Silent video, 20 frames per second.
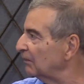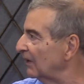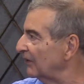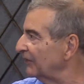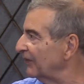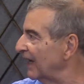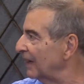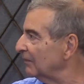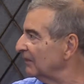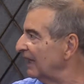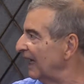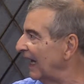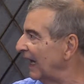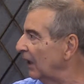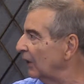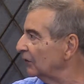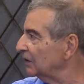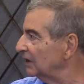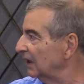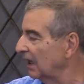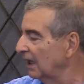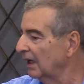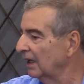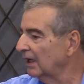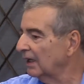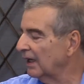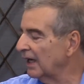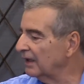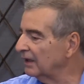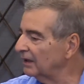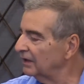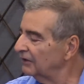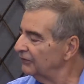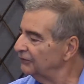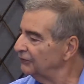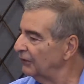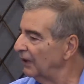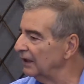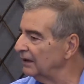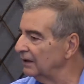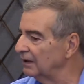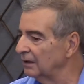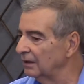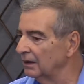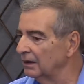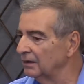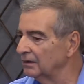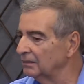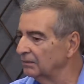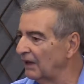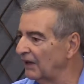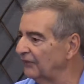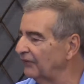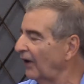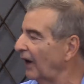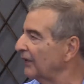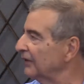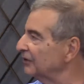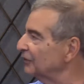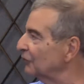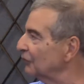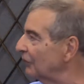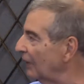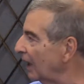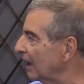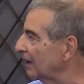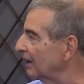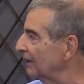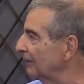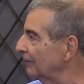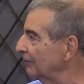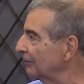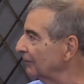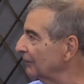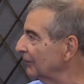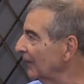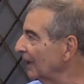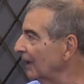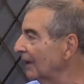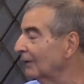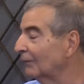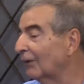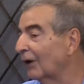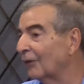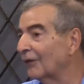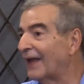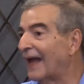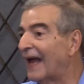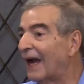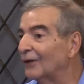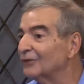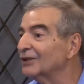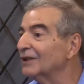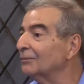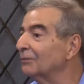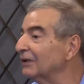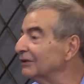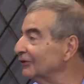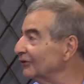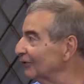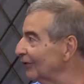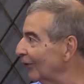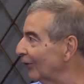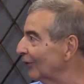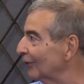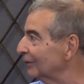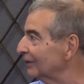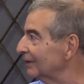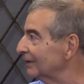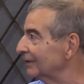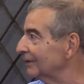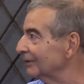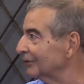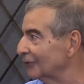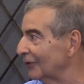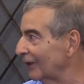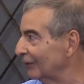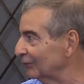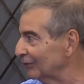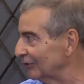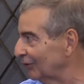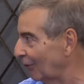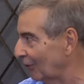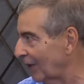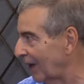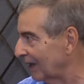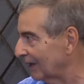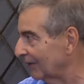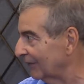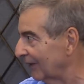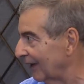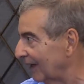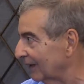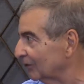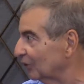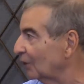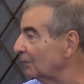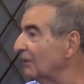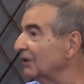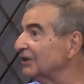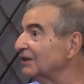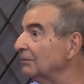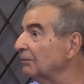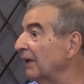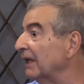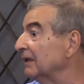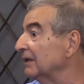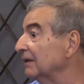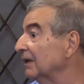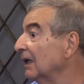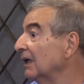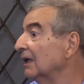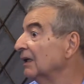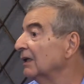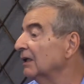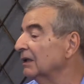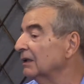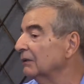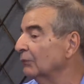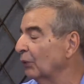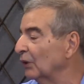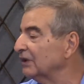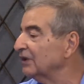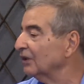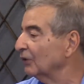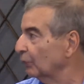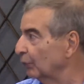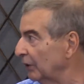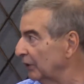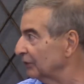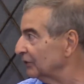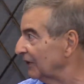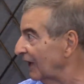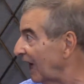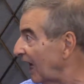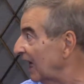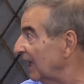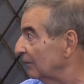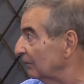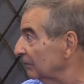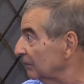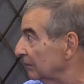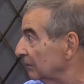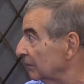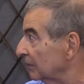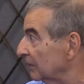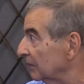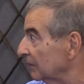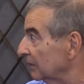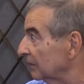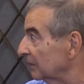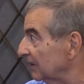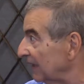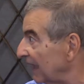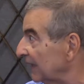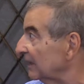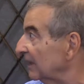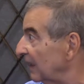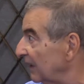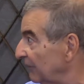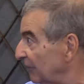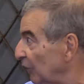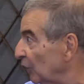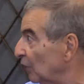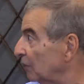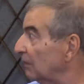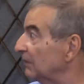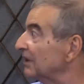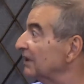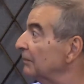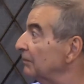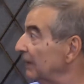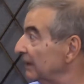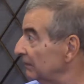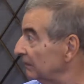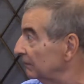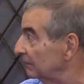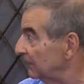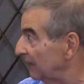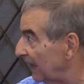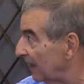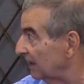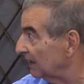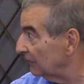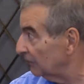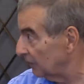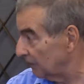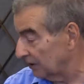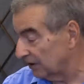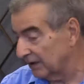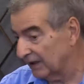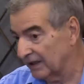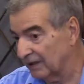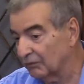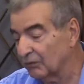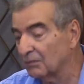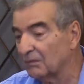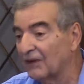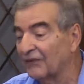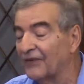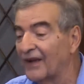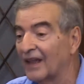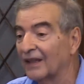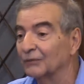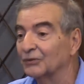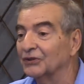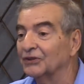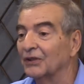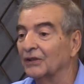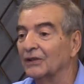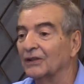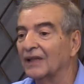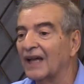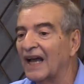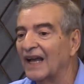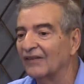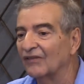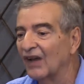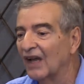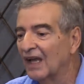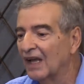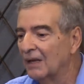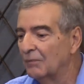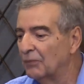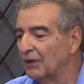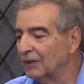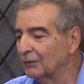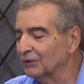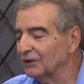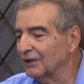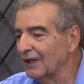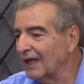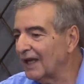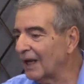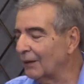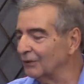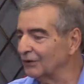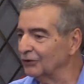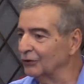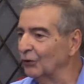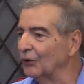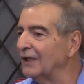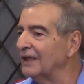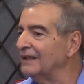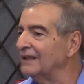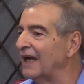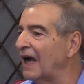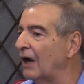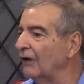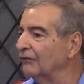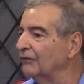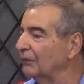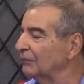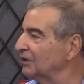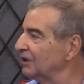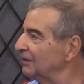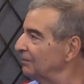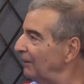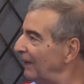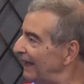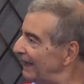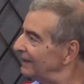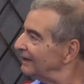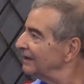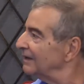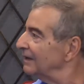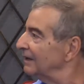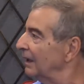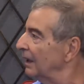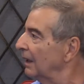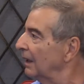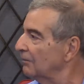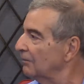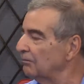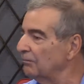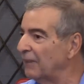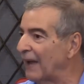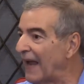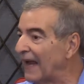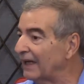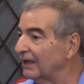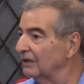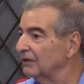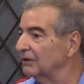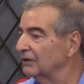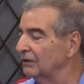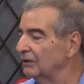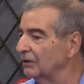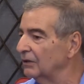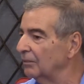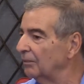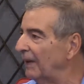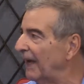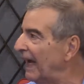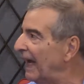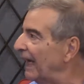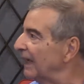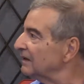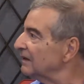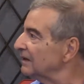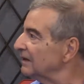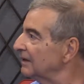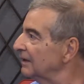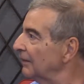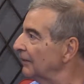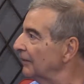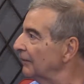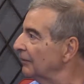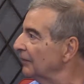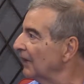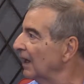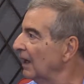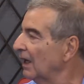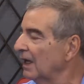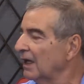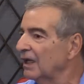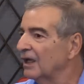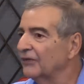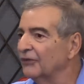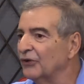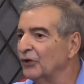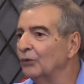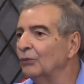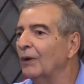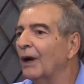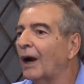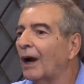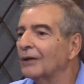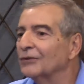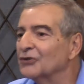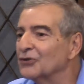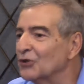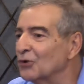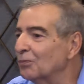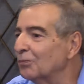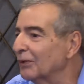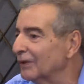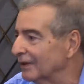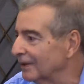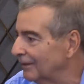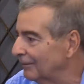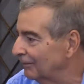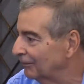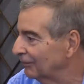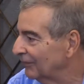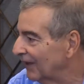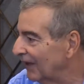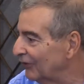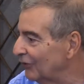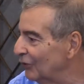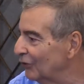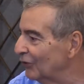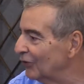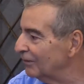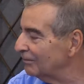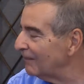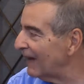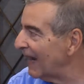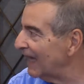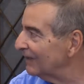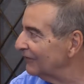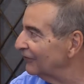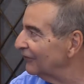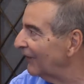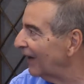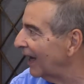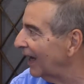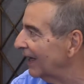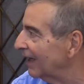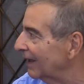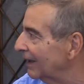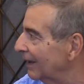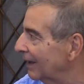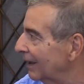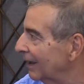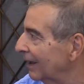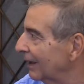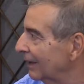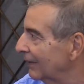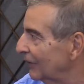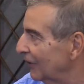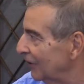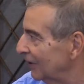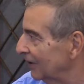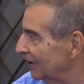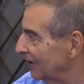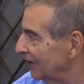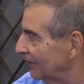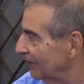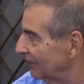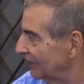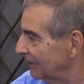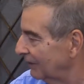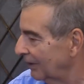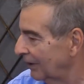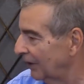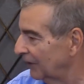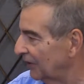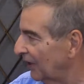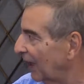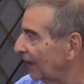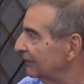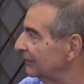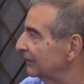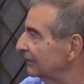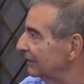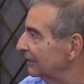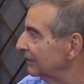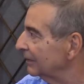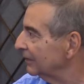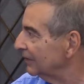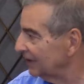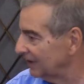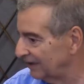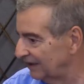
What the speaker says: family house, and in the front is my father's truck. Well, the house had been sold, and the truck was no longer there. So it must have been it wasn't a real-time satellite view. It must have been taken earlier, but my father was still alive. But it was like I was looking down from space back into the past. If you were on Jupiter and you could magnify the Earth enough to